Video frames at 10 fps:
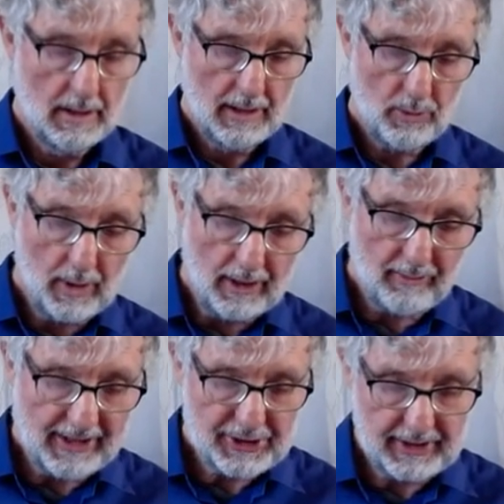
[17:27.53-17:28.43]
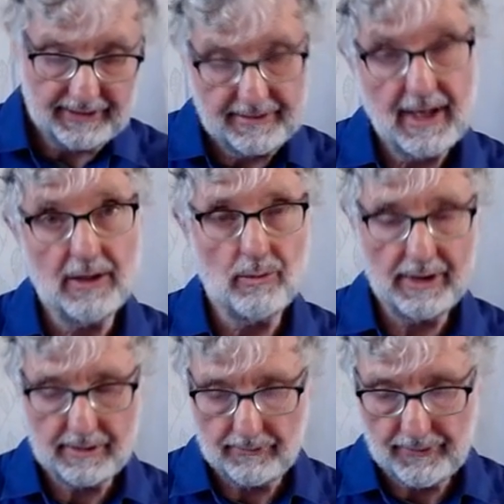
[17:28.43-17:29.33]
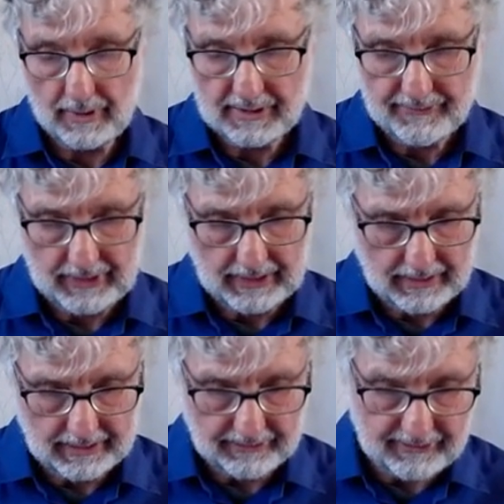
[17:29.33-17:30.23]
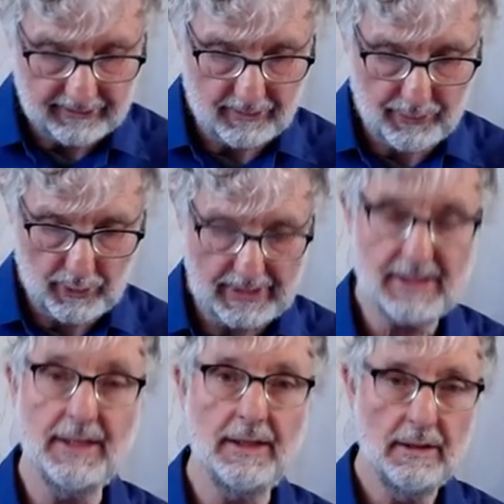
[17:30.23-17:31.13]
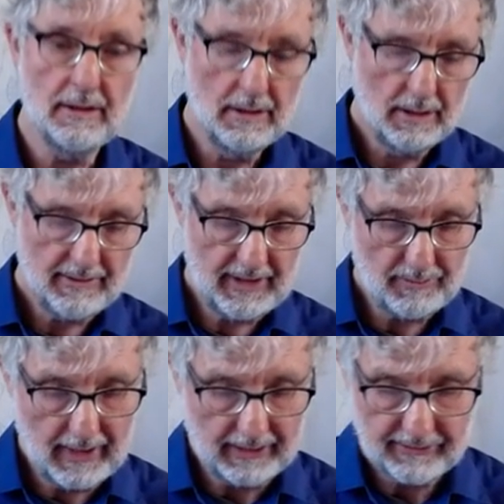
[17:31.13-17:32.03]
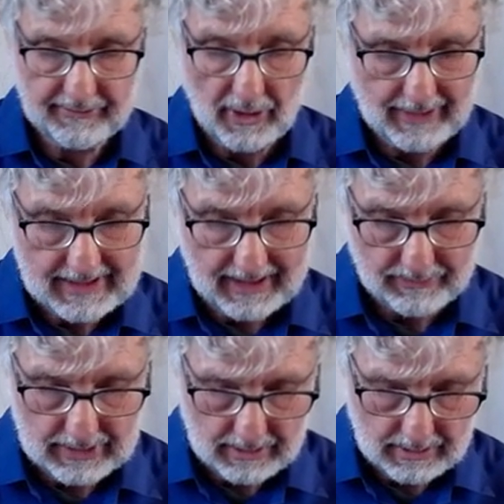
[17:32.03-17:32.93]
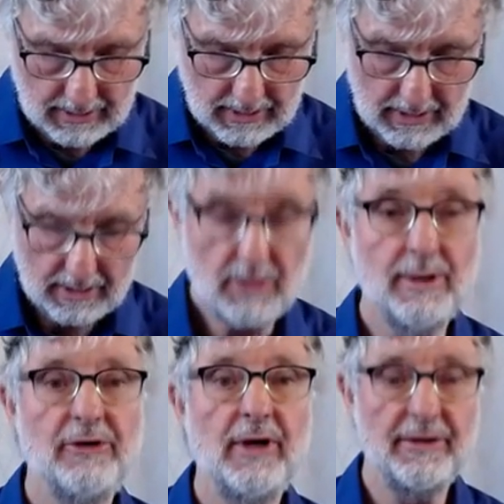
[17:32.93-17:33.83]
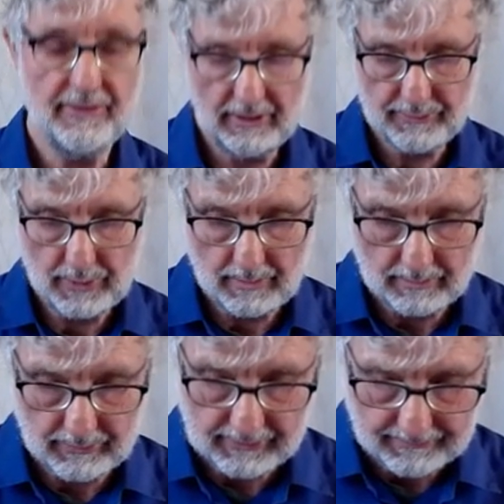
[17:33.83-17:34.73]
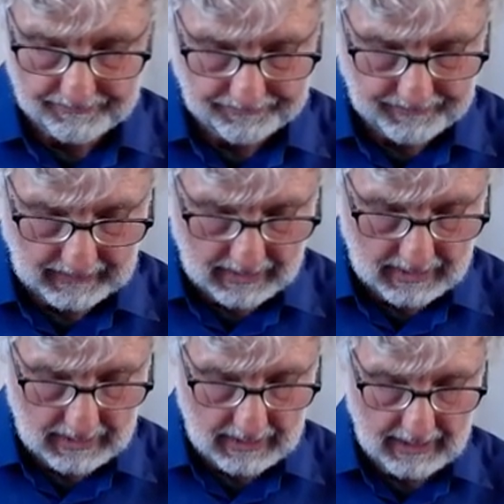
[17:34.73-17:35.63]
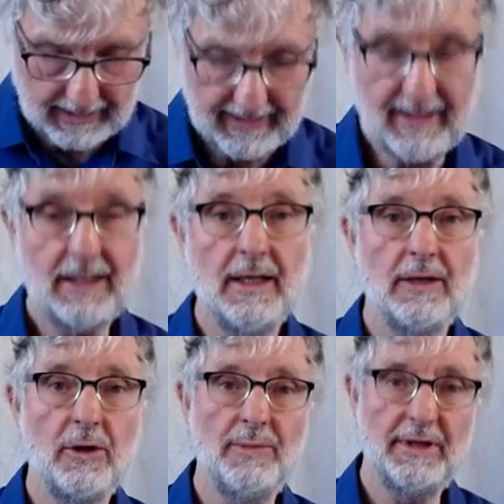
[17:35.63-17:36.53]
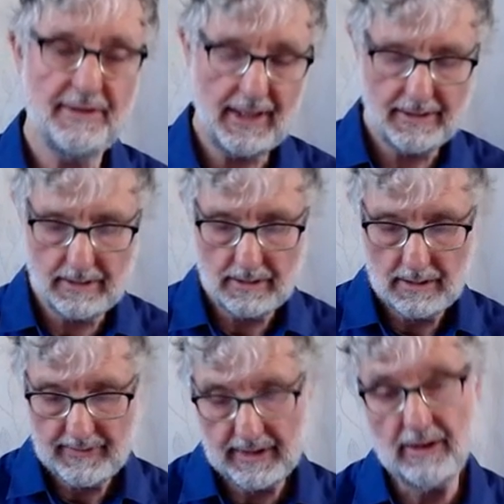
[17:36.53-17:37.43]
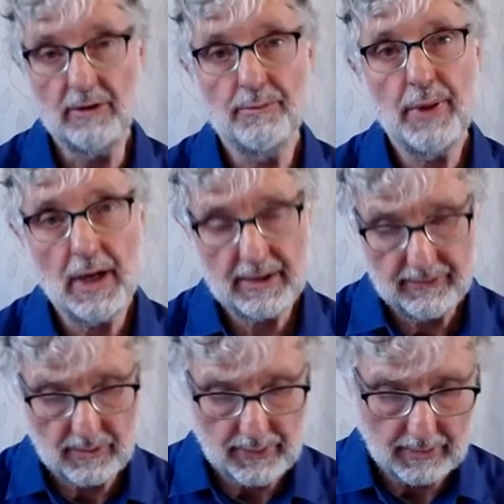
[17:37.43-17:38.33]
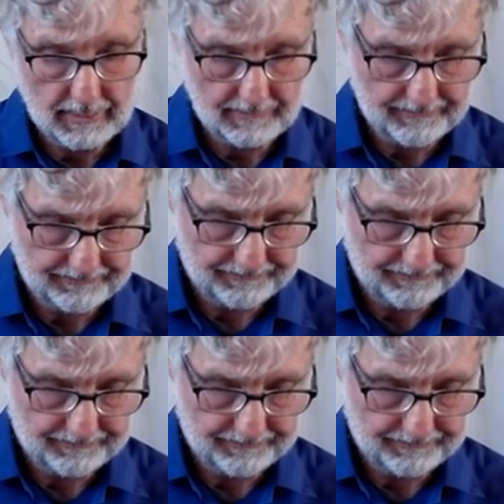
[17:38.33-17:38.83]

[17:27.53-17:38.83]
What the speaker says: And while mentioning standard Western philosophy, it is disappointing that it makes no attempt to address these problems. Indeed, it could be said that it is part of the problem.